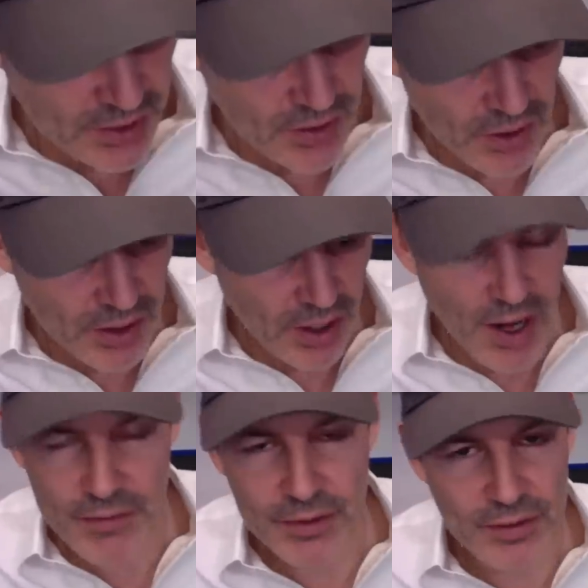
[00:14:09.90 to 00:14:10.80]
these aren't uh,
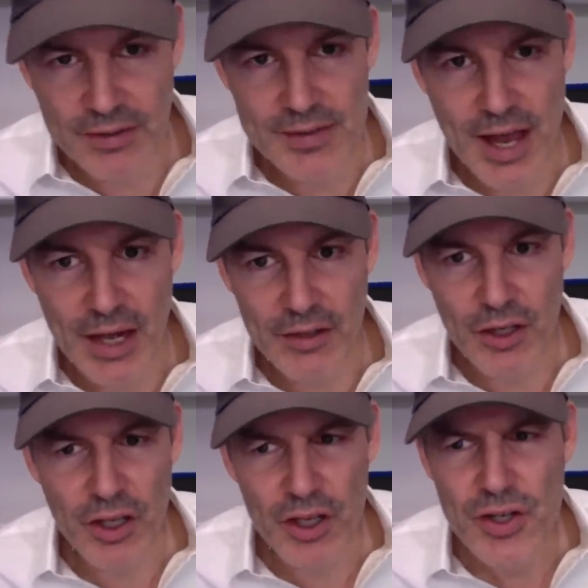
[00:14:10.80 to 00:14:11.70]
obviously exact.
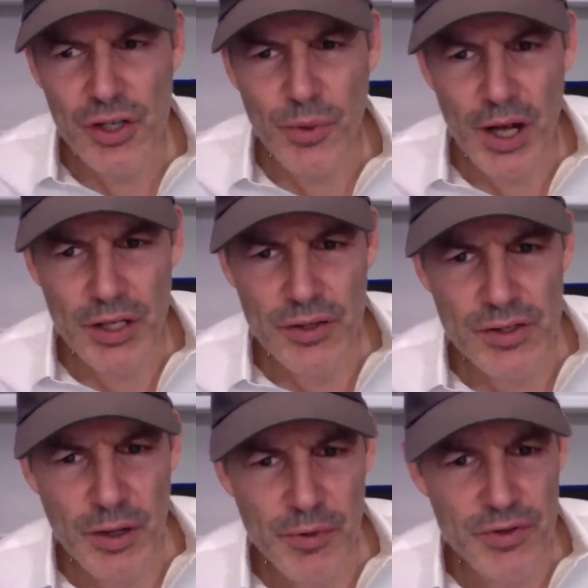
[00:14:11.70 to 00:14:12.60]
Usually when I use
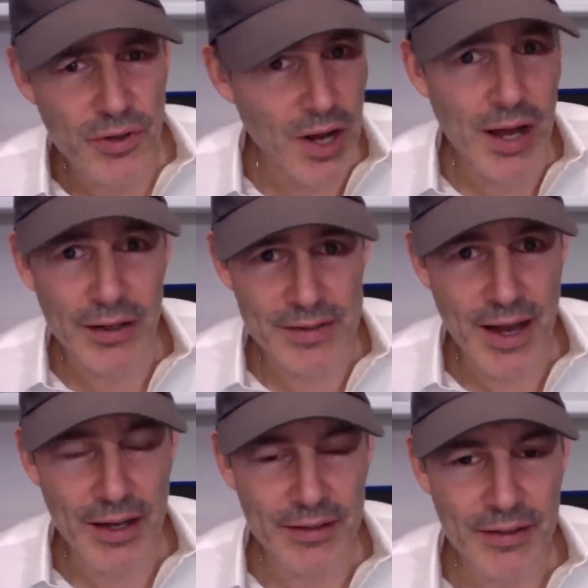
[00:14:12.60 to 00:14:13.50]
numbers, they're not
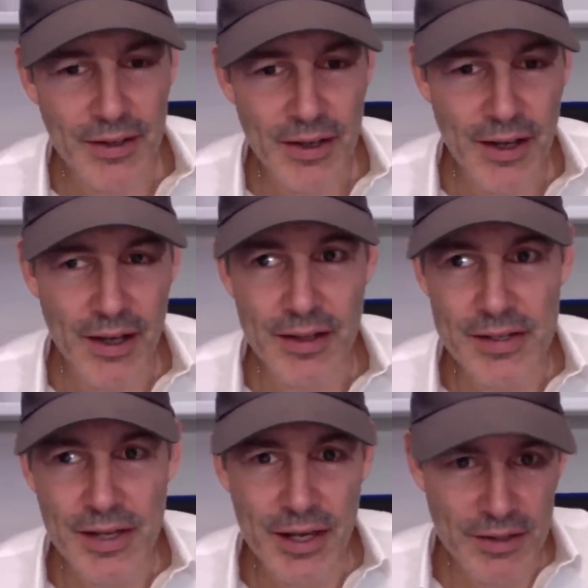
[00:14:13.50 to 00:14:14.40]
exact
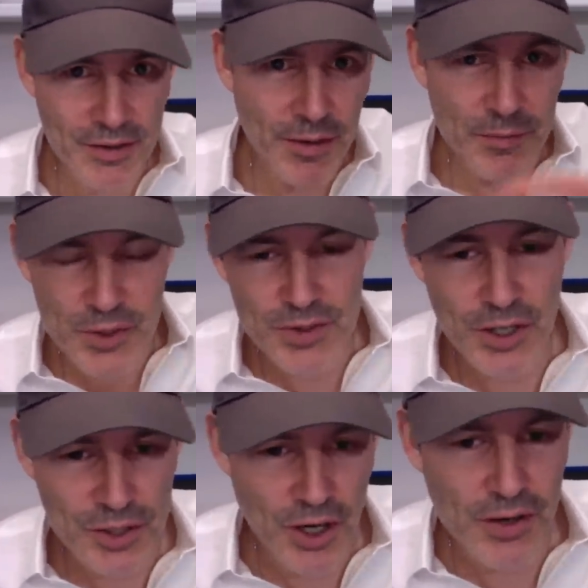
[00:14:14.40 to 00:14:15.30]
unless I am using
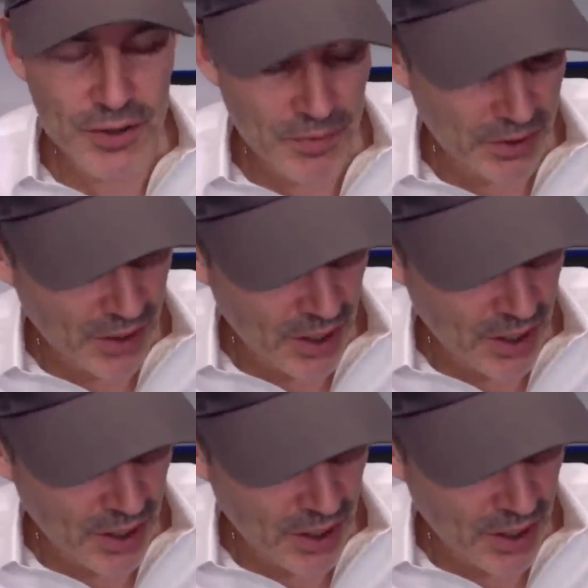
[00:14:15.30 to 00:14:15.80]
a chart or something like